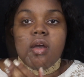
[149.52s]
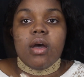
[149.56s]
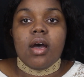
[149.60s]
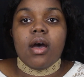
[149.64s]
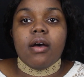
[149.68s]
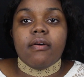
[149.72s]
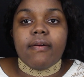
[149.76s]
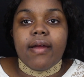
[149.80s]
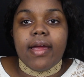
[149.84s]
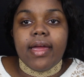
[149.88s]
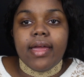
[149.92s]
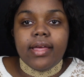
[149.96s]

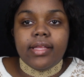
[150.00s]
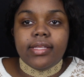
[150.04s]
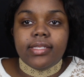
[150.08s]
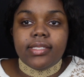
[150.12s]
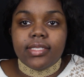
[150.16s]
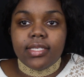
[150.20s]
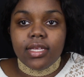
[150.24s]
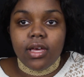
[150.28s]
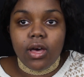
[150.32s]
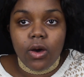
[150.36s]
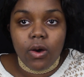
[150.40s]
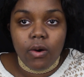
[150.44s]
Alright,
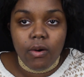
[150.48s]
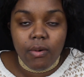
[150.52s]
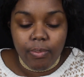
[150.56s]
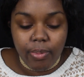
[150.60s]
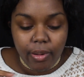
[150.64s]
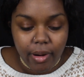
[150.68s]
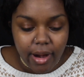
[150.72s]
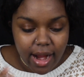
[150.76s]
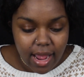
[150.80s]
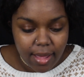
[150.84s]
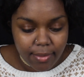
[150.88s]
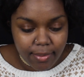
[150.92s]
so
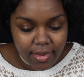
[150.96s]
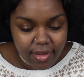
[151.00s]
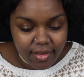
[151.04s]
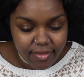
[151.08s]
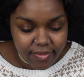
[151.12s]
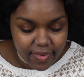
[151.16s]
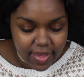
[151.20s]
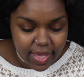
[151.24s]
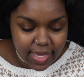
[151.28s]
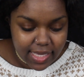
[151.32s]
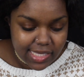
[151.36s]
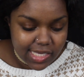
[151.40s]
prime
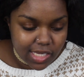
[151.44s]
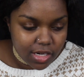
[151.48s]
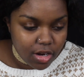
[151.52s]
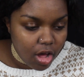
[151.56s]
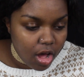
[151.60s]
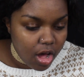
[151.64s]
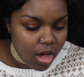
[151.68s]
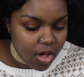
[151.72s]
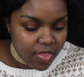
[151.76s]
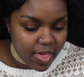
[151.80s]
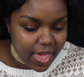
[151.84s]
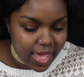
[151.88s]
my face and
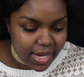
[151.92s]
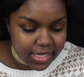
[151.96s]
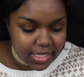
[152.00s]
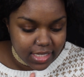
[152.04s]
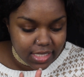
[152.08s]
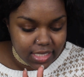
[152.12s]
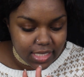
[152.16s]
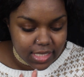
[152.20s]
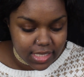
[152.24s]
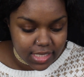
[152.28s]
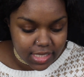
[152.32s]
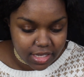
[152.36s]
all that
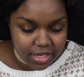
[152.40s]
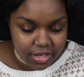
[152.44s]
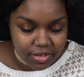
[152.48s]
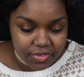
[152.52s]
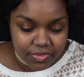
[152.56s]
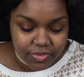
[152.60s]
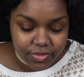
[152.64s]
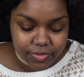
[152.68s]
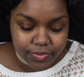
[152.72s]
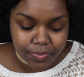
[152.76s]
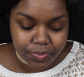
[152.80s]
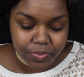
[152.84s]
good
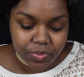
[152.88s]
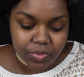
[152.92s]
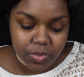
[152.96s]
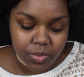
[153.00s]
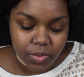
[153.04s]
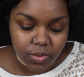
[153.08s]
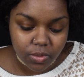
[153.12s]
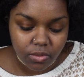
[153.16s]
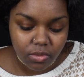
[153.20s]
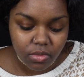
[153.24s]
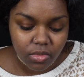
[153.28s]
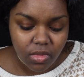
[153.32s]
stuff.
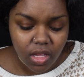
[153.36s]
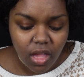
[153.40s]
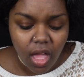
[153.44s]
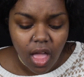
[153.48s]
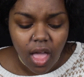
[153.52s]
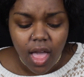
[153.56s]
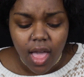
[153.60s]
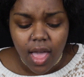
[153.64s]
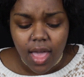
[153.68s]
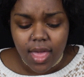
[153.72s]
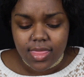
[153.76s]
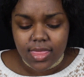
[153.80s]

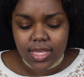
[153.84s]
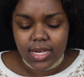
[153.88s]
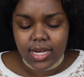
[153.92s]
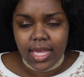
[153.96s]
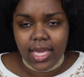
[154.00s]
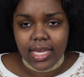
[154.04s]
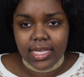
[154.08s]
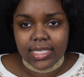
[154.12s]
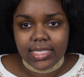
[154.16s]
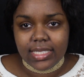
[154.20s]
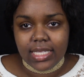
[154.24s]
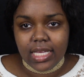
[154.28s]
The
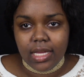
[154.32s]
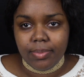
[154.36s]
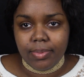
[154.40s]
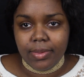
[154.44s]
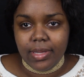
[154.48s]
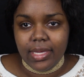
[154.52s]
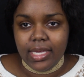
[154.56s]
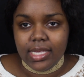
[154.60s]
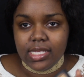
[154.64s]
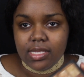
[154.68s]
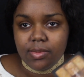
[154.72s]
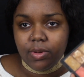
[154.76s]
next
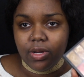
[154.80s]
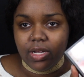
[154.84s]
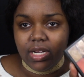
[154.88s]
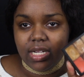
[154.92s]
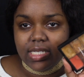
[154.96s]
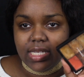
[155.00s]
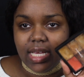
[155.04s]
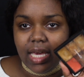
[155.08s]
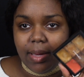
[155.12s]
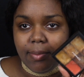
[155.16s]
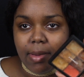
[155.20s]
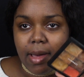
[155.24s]
step is I'm
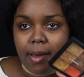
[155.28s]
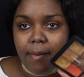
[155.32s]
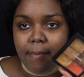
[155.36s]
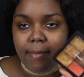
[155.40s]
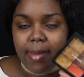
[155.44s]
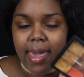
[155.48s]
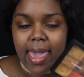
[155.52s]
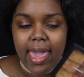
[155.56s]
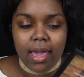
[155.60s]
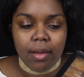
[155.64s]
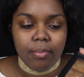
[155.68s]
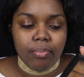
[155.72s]
going to take my
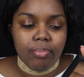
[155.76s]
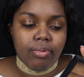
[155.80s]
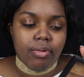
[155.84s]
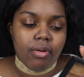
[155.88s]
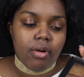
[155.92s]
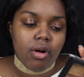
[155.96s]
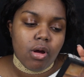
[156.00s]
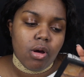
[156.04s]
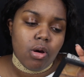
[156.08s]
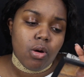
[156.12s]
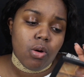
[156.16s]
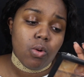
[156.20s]
MAC
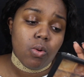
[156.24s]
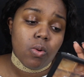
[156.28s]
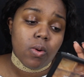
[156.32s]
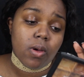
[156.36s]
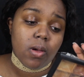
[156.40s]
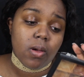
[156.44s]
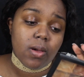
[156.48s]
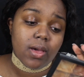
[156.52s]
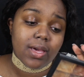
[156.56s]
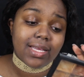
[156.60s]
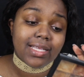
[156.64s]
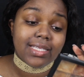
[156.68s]

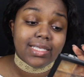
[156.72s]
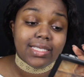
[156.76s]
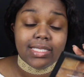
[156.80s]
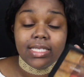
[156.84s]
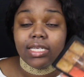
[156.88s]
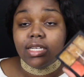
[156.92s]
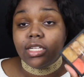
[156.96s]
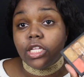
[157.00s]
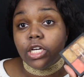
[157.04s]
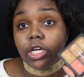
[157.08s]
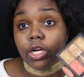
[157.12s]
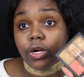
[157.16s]
Pro
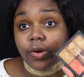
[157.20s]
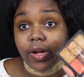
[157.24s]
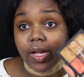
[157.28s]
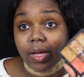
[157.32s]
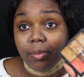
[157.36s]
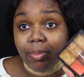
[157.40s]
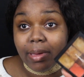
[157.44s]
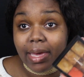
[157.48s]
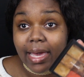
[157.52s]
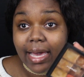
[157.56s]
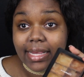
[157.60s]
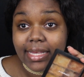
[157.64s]
Conceal and
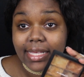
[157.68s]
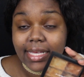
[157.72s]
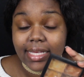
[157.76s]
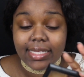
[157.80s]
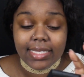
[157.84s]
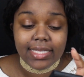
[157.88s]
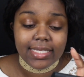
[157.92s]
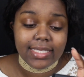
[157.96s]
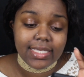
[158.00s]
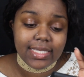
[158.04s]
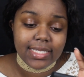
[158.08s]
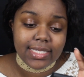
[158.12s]
Correct
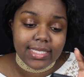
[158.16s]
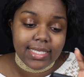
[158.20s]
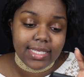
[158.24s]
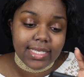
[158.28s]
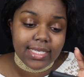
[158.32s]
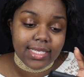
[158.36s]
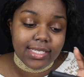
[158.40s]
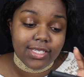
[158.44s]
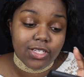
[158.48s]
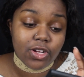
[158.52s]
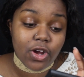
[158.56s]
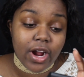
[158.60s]
palette. This is
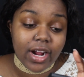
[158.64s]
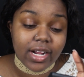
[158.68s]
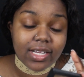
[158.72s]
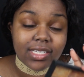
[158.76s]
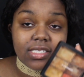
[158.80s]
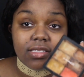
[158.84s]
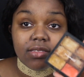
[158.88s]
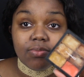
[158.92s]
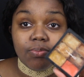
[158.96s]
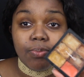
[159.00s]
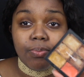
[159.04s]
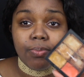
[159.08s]
the
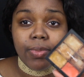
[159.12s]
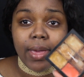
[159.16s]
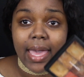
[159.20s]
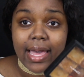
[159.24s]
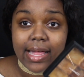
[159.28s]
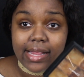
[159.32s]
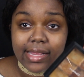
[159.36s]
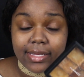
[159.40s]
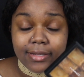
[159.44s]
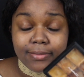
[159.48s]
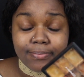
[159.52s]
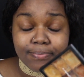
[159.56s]
dark
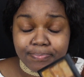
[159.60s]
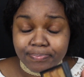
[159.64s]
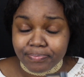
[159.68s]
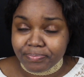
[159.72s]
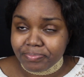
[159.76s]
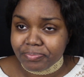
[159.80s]
palette.